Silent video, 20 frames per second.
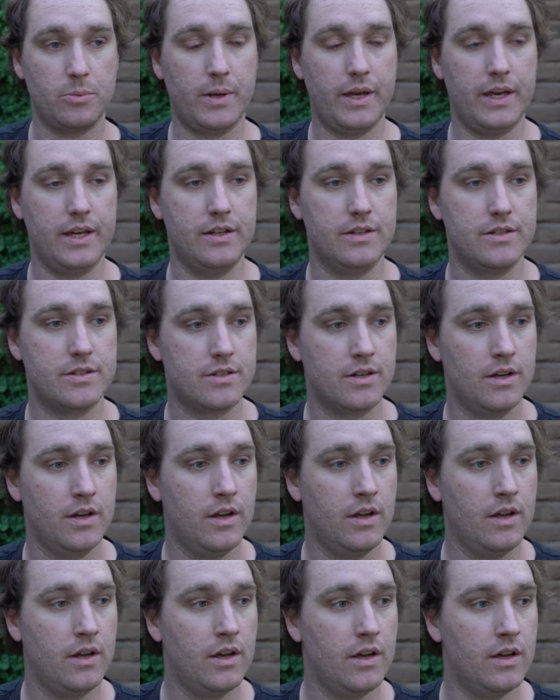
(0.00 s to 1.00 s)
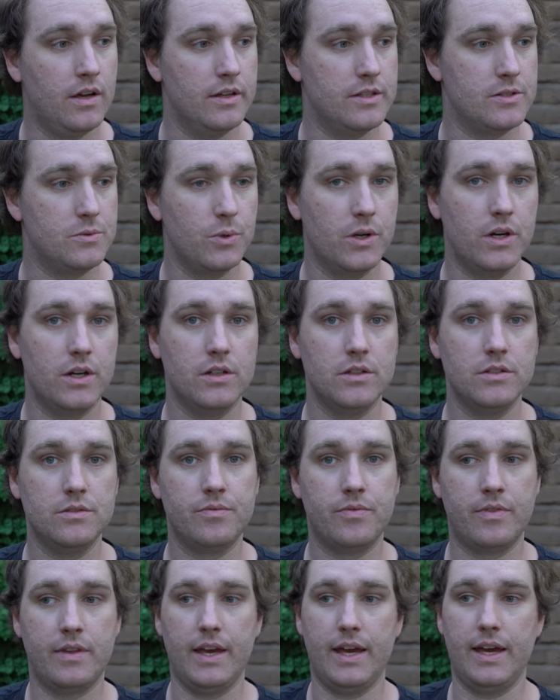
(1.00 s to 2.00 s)
page as well,
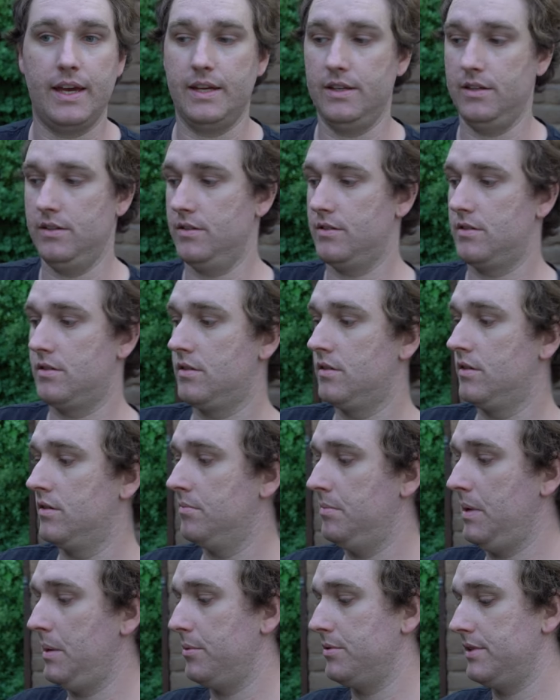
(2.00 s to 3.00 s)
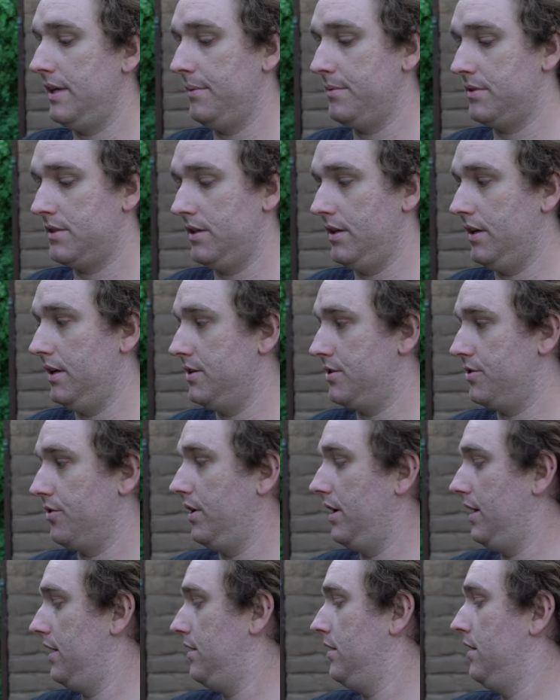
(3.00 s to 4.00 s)
and people seem to
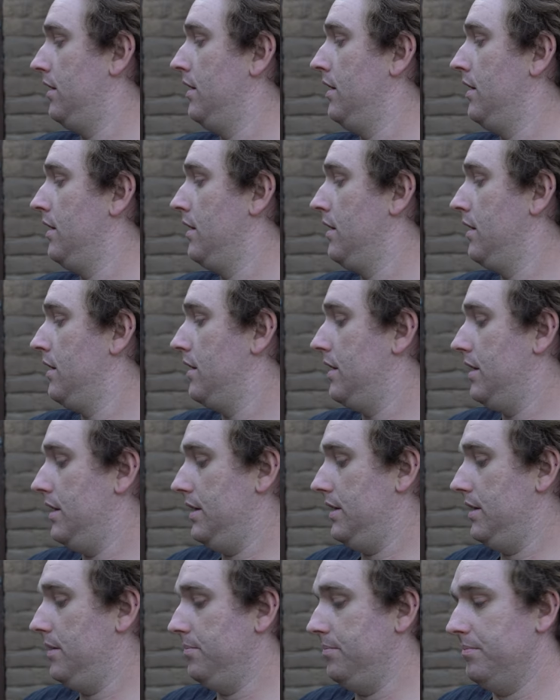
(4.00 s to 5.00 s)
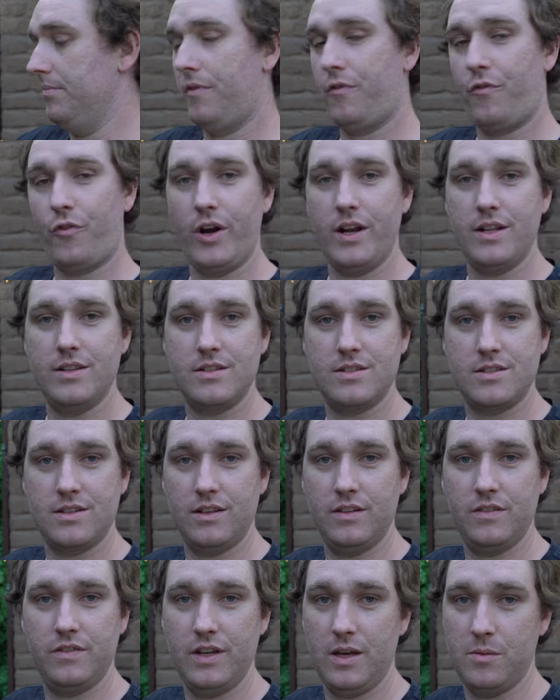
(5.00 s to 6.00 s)
enjoy it. Um, friends
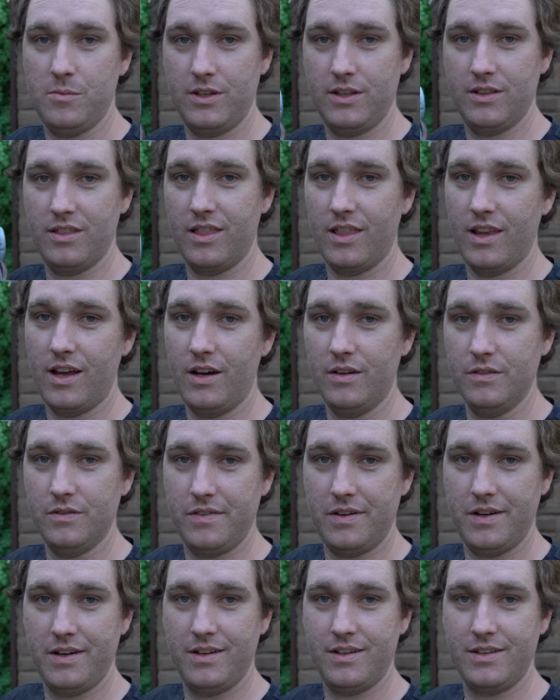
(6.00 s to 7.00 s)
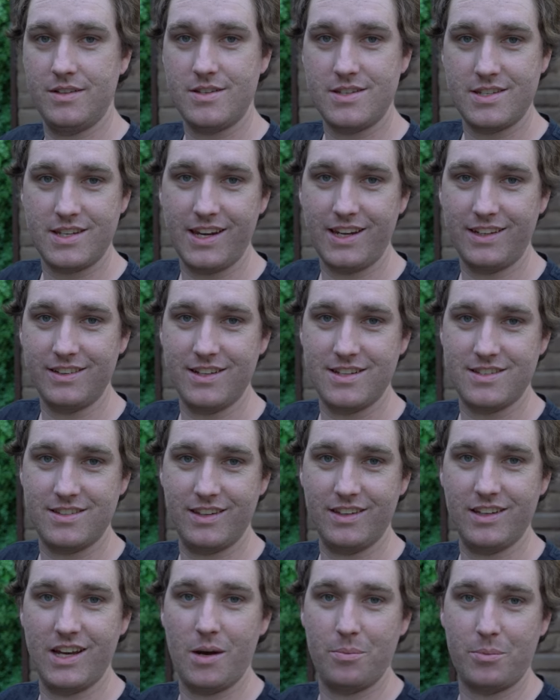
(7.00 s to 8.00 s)
and family love seeing this
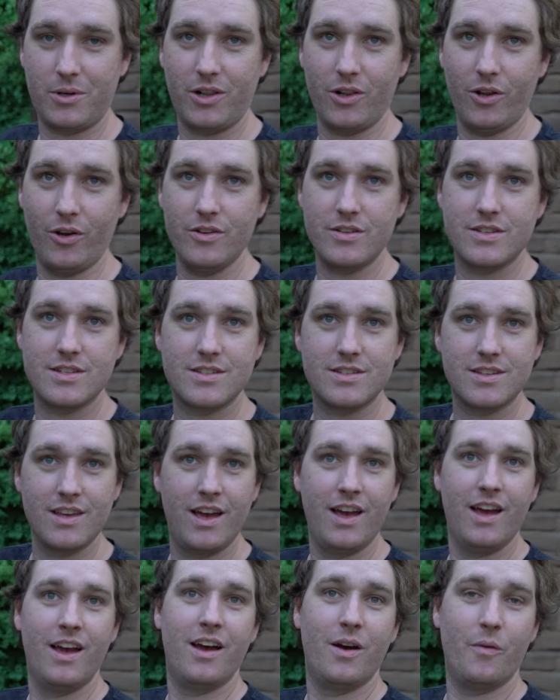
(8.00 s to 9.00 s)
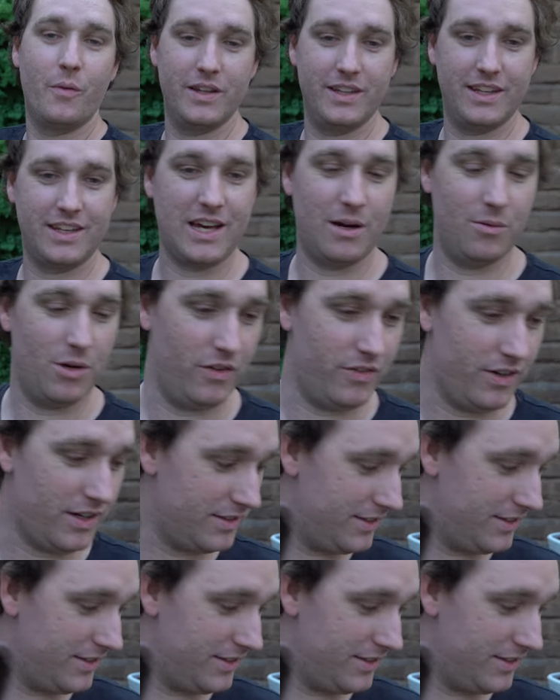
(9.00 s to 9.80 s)
thing up close when they come over.